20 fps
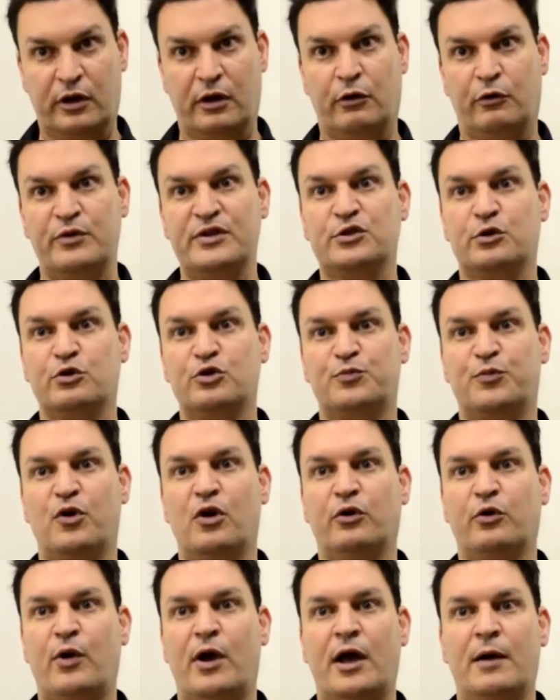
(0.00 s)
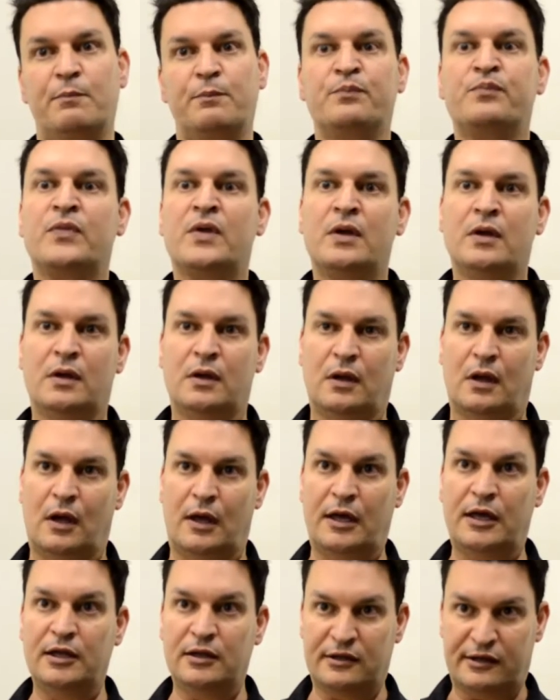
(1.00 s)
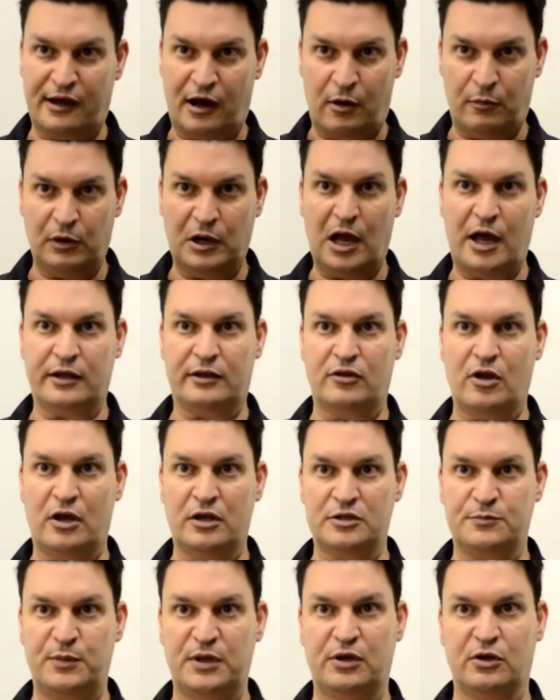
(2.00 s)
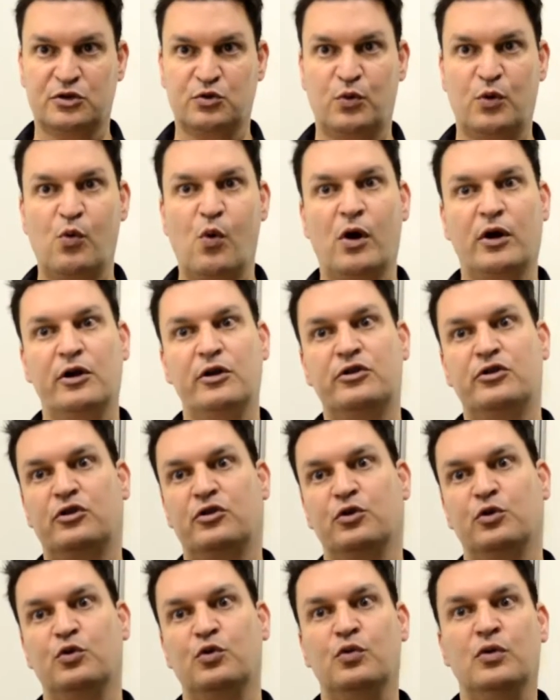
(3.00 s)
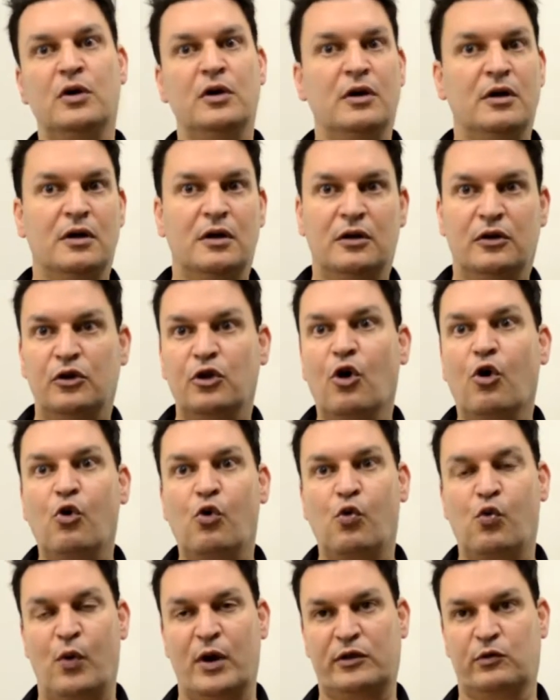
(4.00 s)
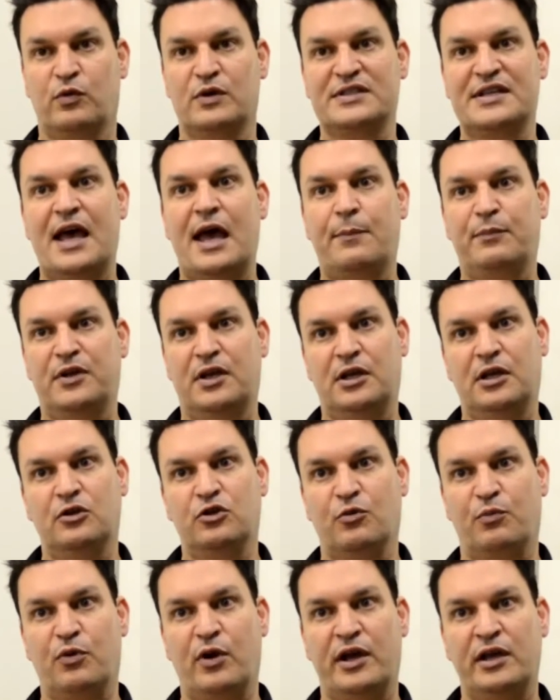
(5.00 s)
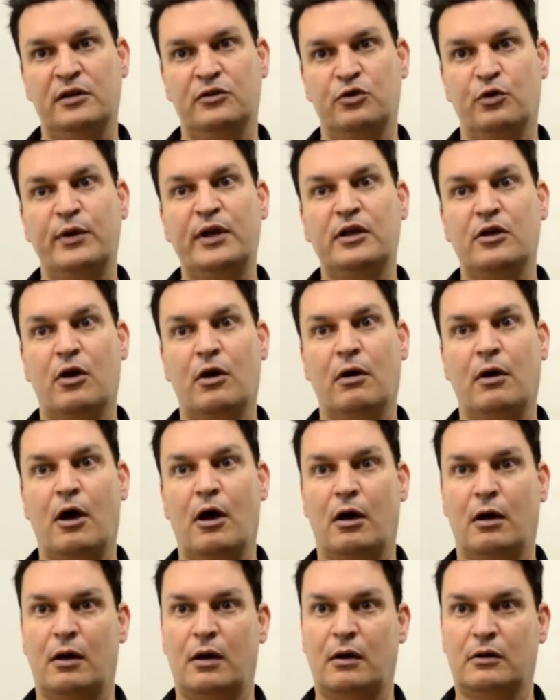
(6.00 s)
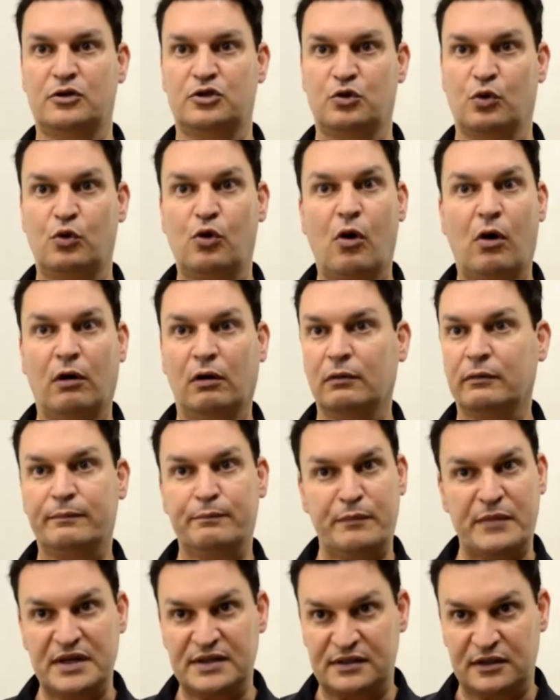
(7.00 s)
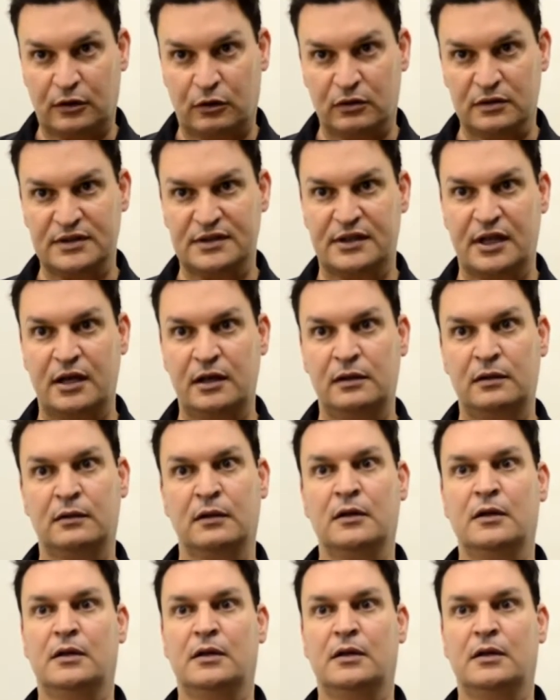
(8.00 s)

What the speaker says: a research program in Carmelite nuns because we wanted to know what was happening in the brain during a so-called mystical state.